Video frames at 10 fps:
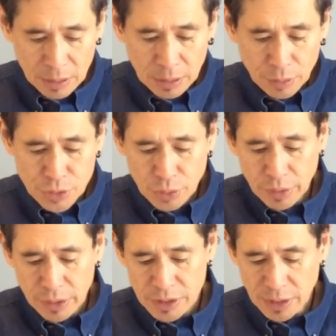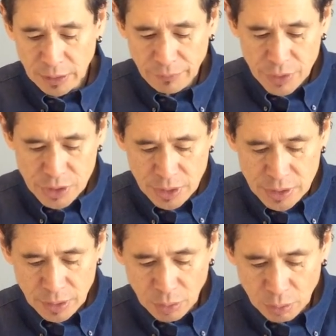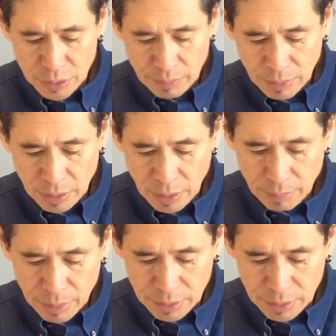Closed circuit televisions and hold-up alarm